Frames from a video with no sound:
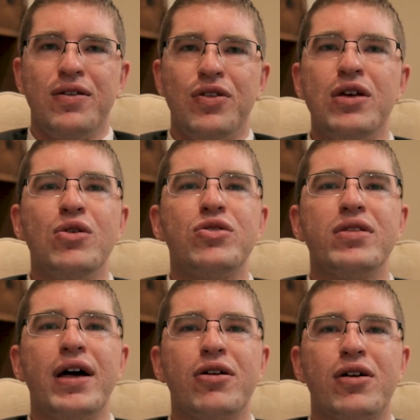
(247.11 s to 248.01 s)
The
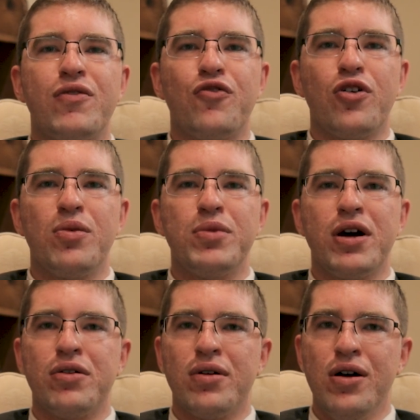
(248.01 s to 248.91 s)
youth later confirmed
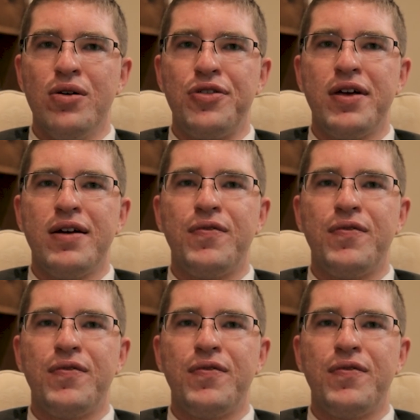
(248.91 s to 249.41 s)
under oath